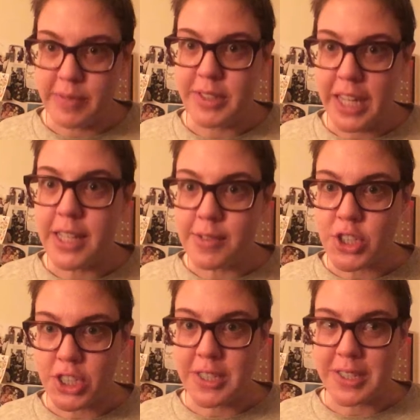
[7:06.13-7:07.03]
of
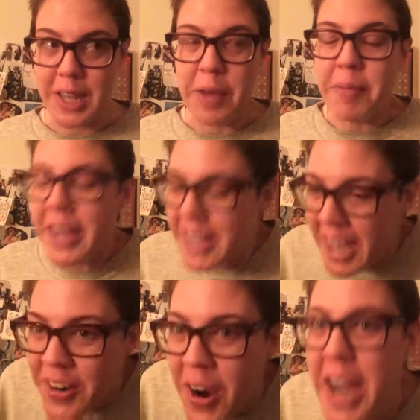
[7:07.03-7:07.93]
television that I'm
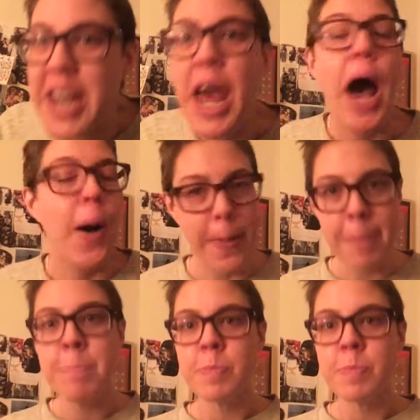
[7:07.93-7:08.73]
making right now.